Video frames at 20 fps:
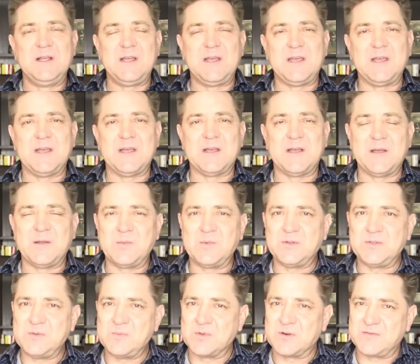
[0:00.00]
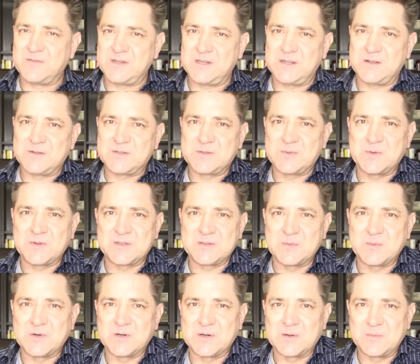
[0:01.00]
And we'll do more videos with
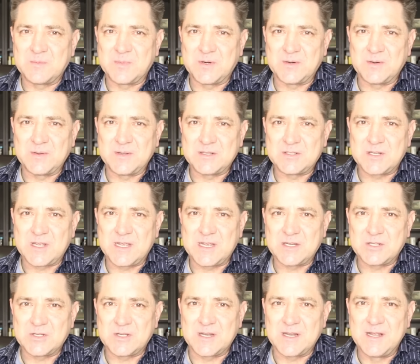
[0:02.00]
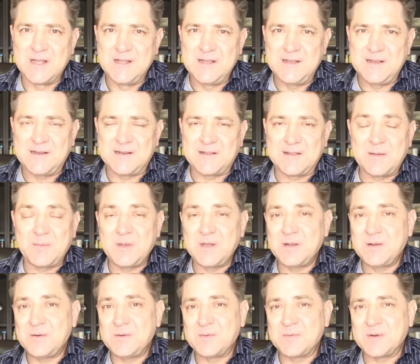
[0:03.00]
some more pearl education. Let me
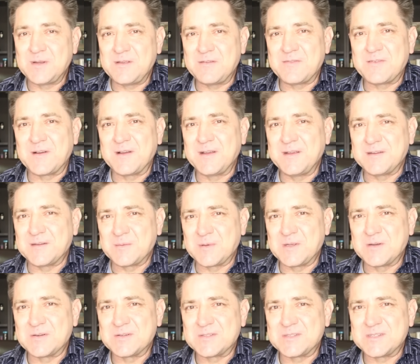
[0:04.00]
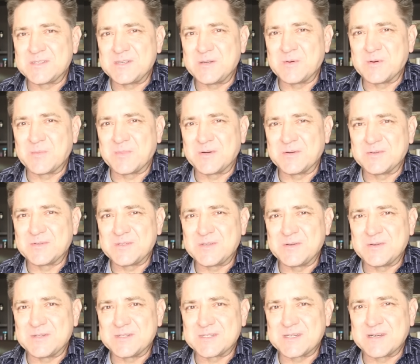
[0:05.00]
know what you find. I'm curious to see what pearls
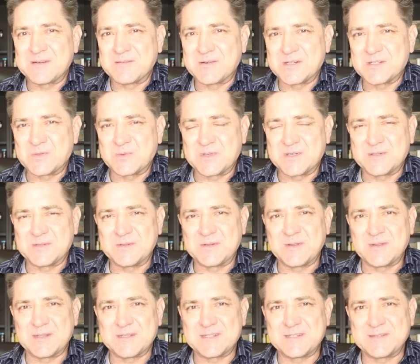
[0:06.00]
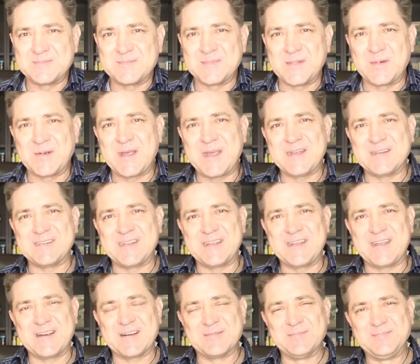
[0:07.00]
you discovered as a result of this. Okay, take
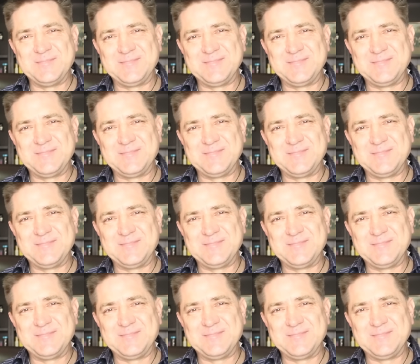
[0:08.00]
care.